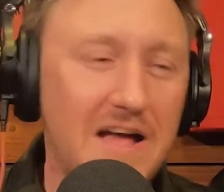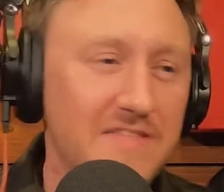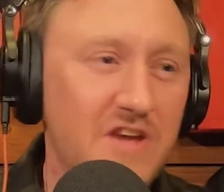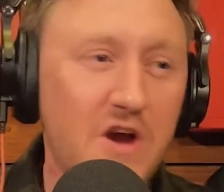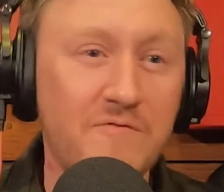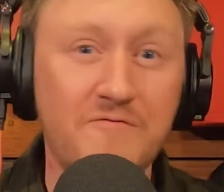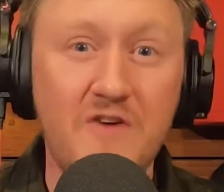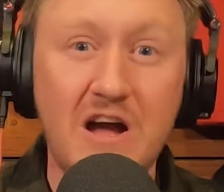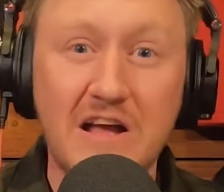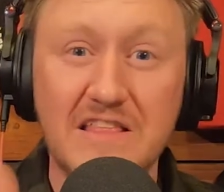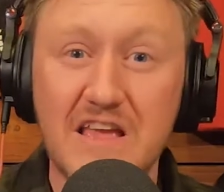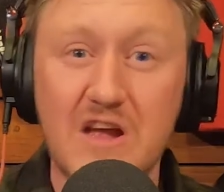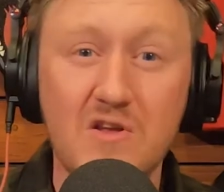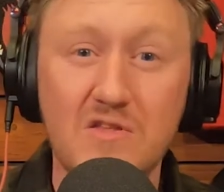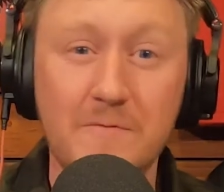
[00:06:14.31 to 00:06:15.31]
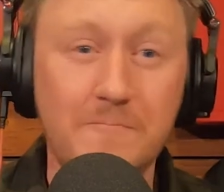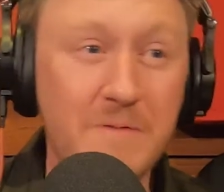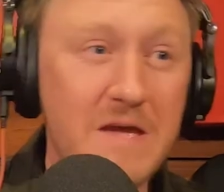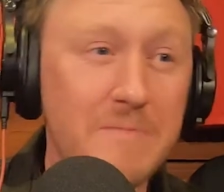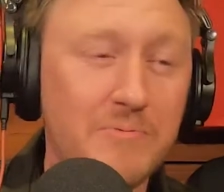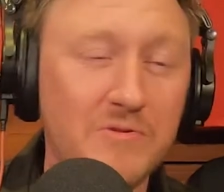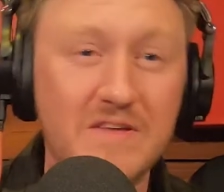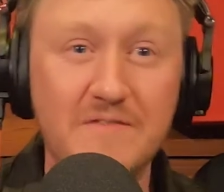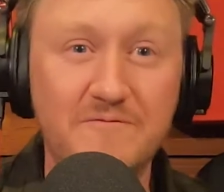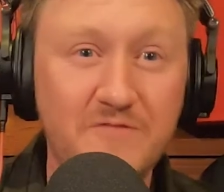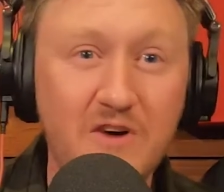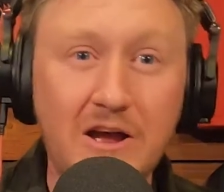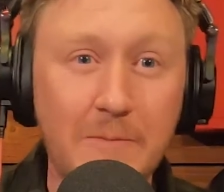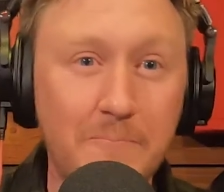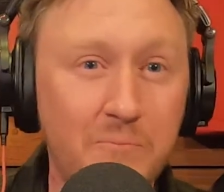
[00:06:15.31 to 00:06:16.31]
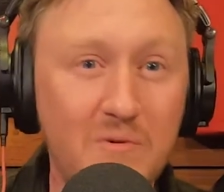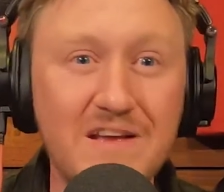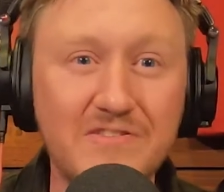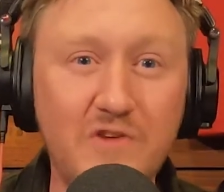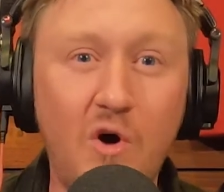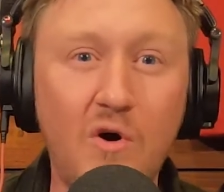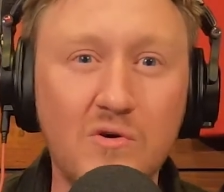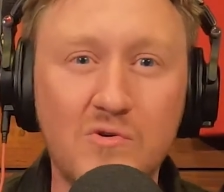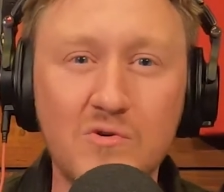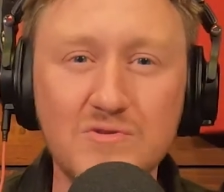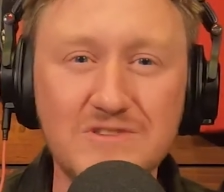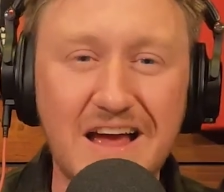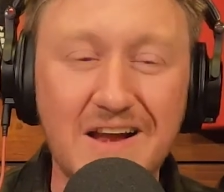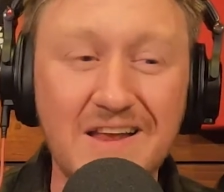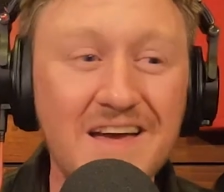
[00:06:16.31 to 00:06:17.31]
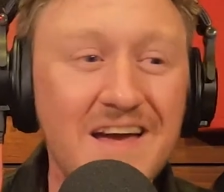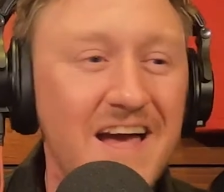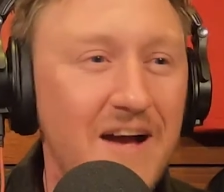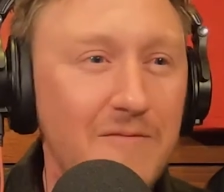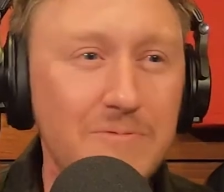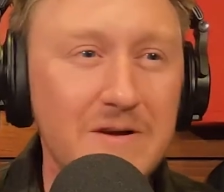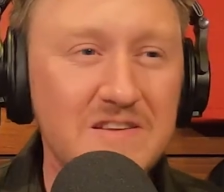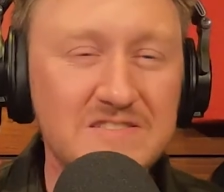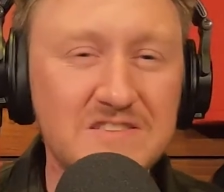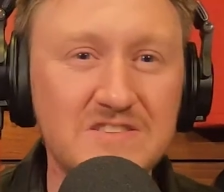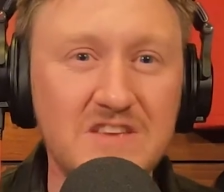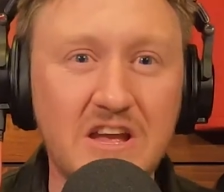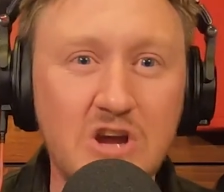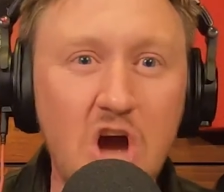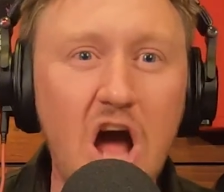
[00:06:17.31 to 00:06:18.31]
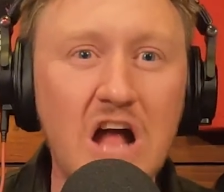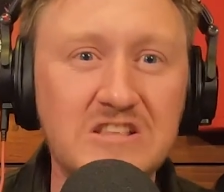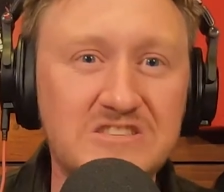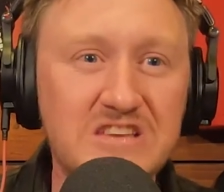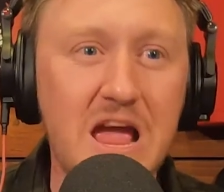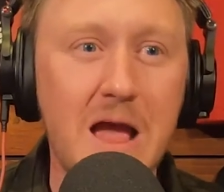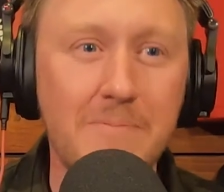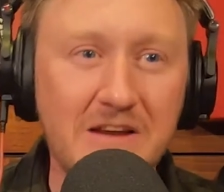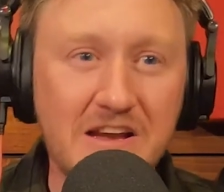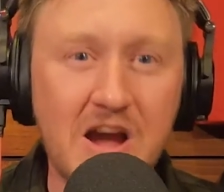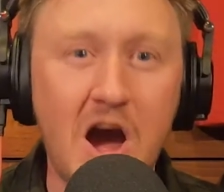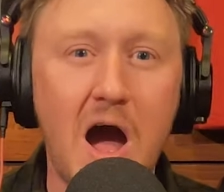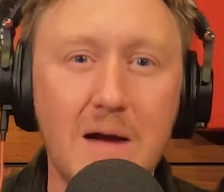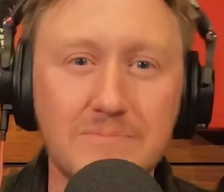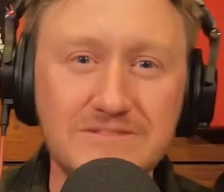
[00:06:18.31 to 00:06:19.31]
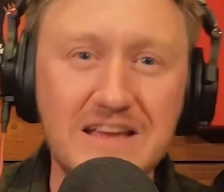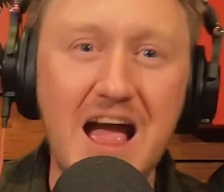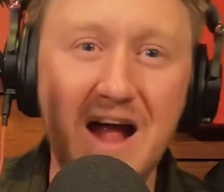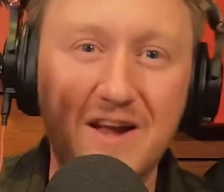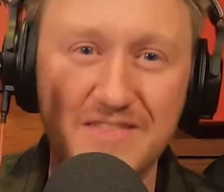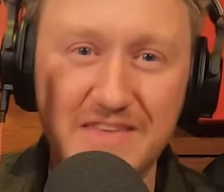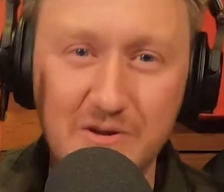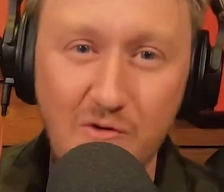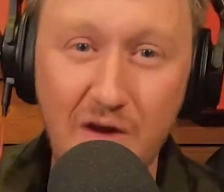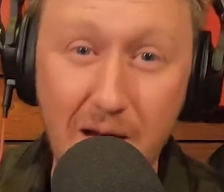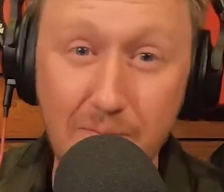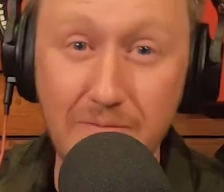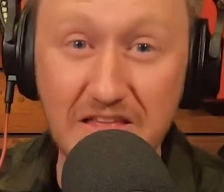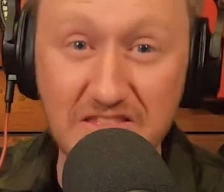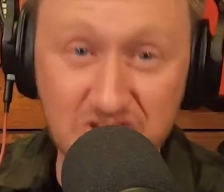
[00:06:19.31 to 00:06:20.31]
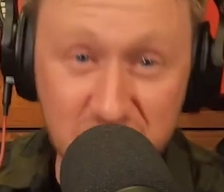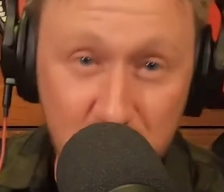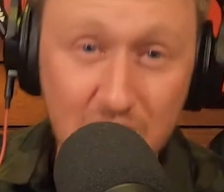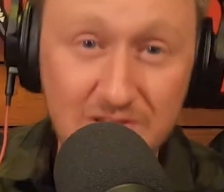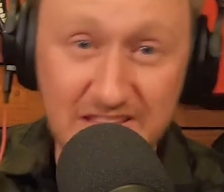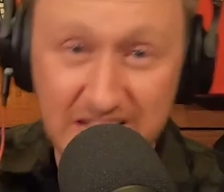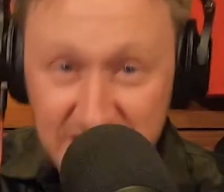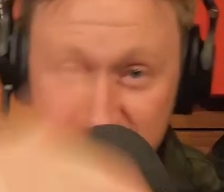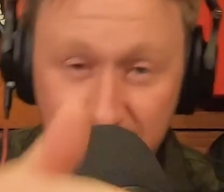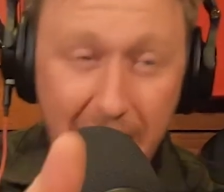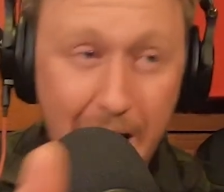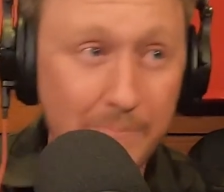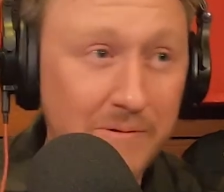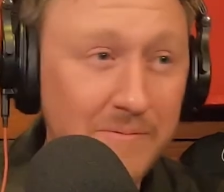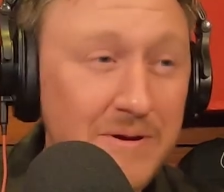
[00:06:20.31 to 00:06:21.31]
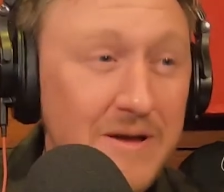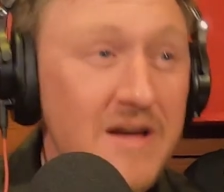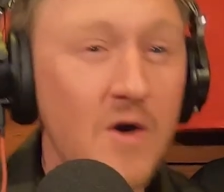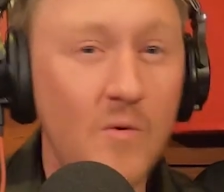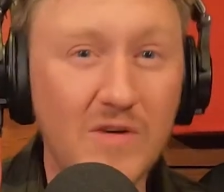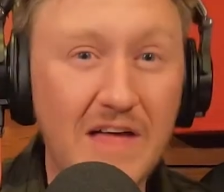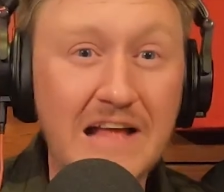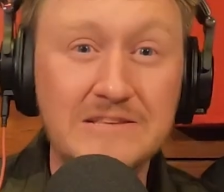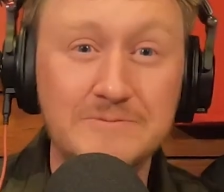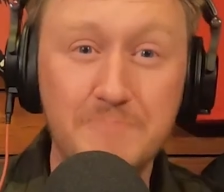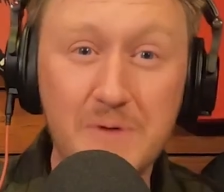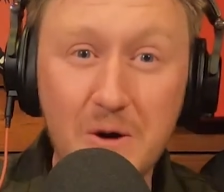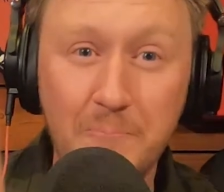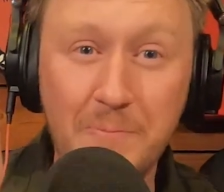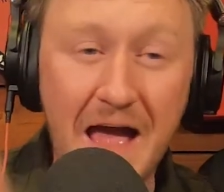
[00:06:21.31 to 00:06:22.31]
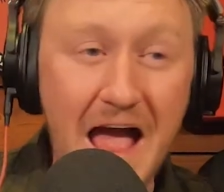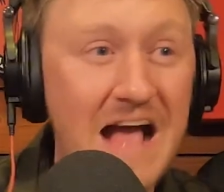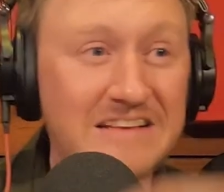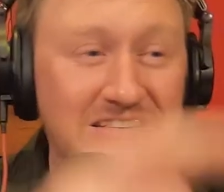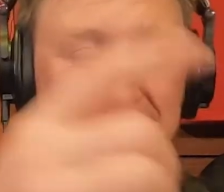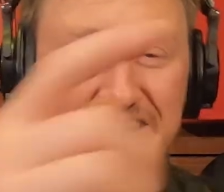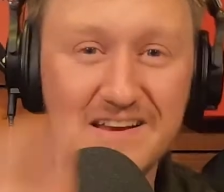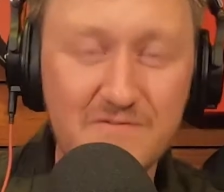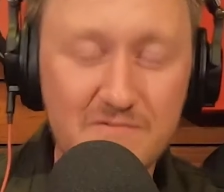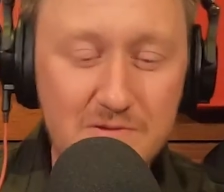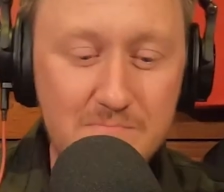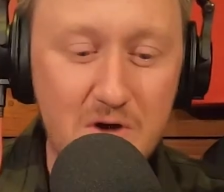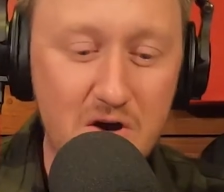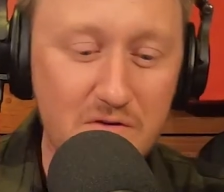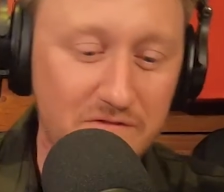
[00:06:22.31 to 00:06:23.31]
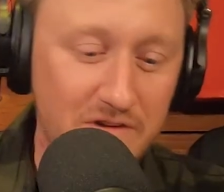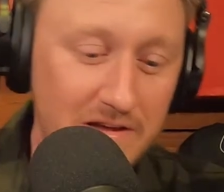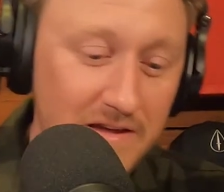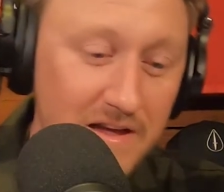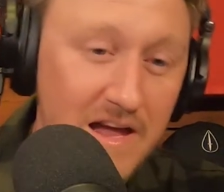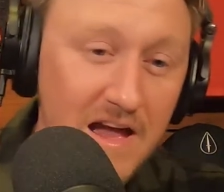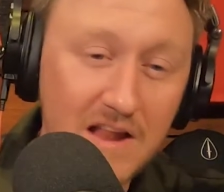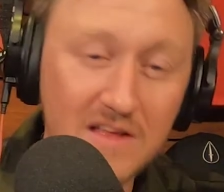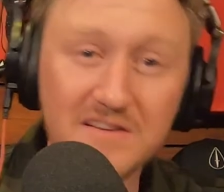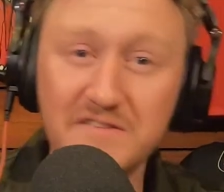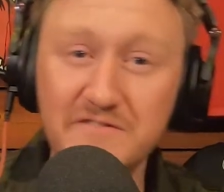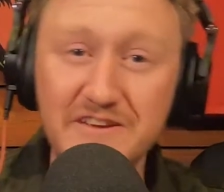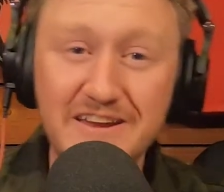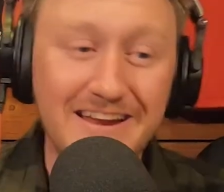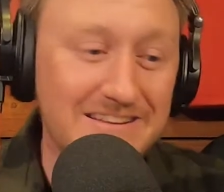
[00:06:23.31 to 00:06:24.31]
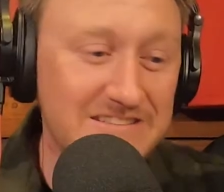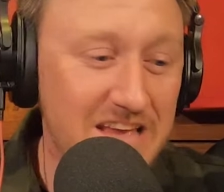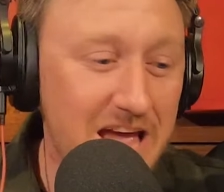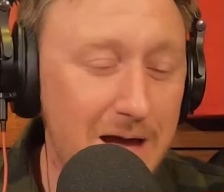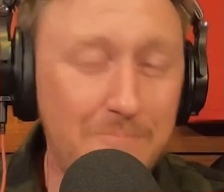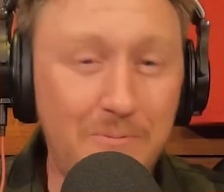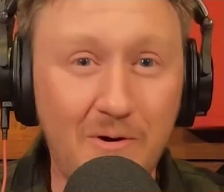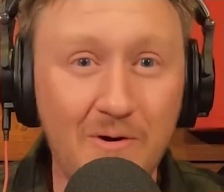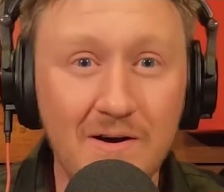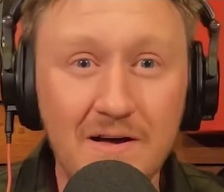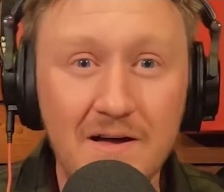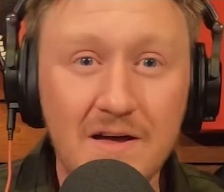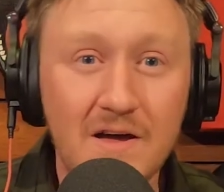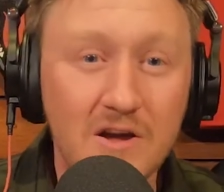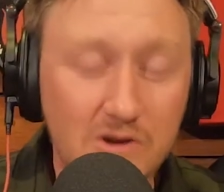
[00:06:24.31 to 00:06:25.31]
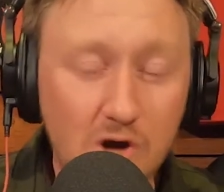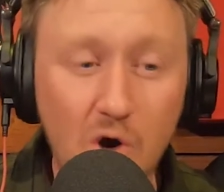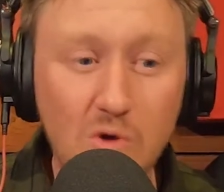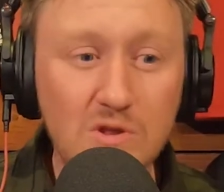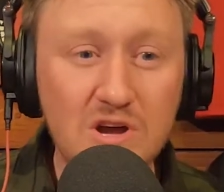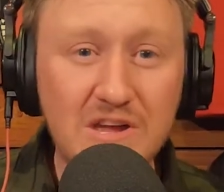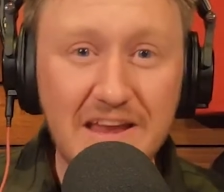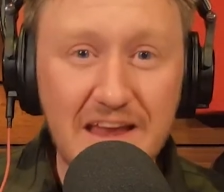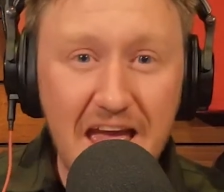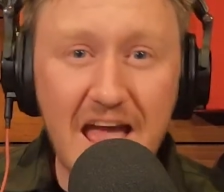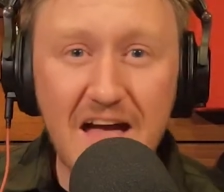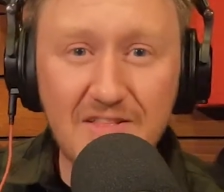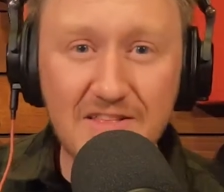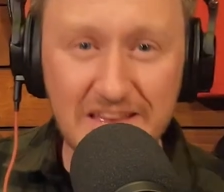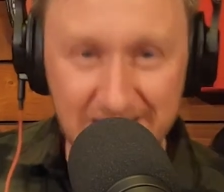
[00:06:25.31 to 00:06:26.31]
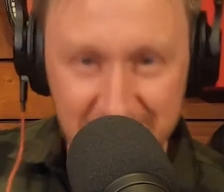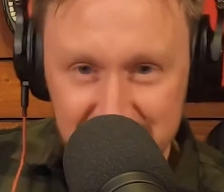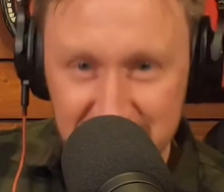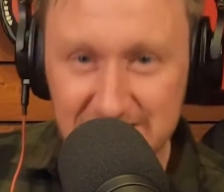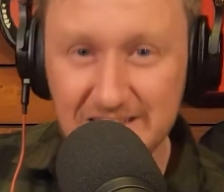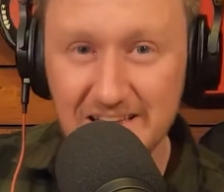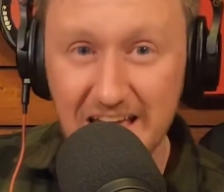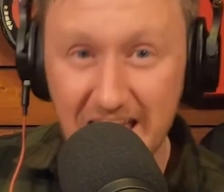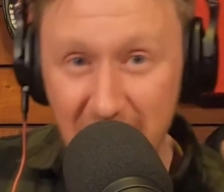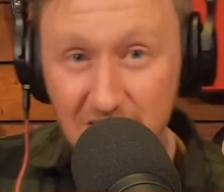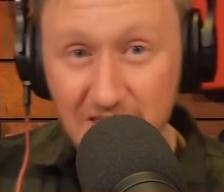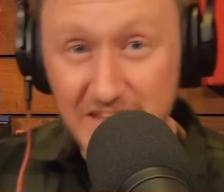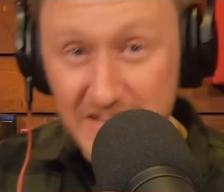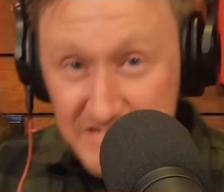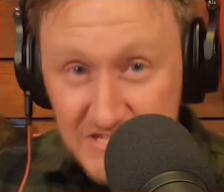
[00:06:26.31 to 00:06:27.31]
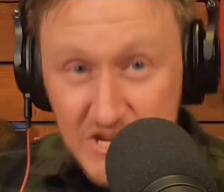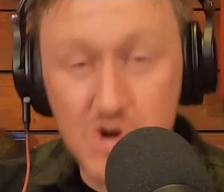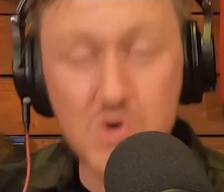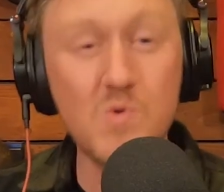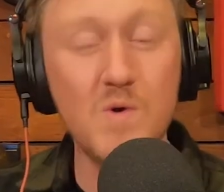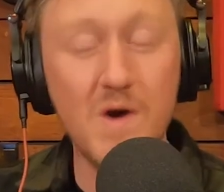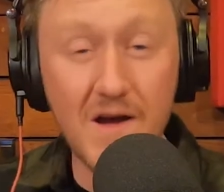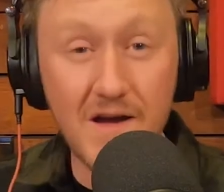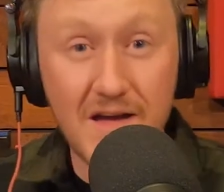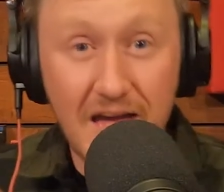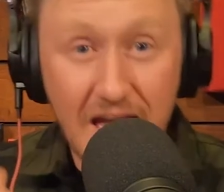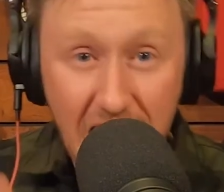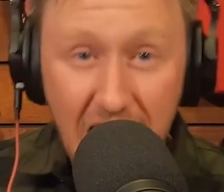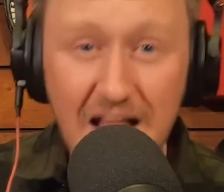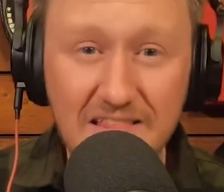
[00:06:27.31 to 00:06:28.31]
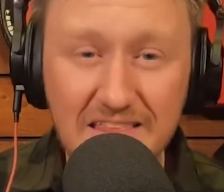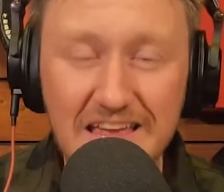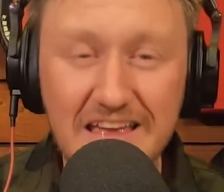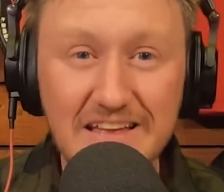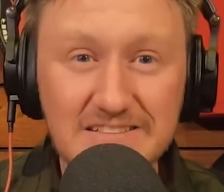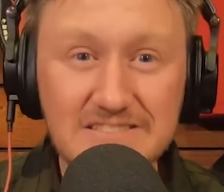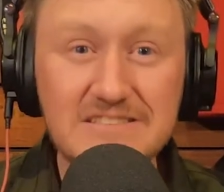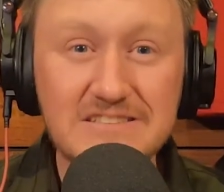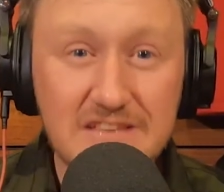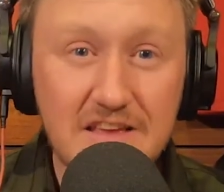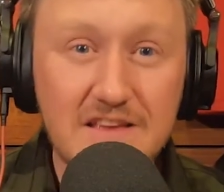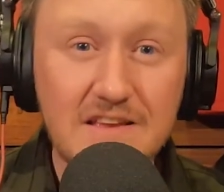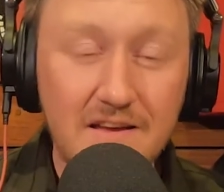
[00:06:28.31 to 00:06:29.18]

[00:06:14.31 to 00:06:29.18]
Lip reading: They're the people that fucking bring the whole crew down. Everybody else is like, God damn it, calm down. And they grab him by the shirt and they slap him. Well, that's Bill Paxton in every movie. And I'll give you an example. Go look at Aliens, Alien 2, Aliens.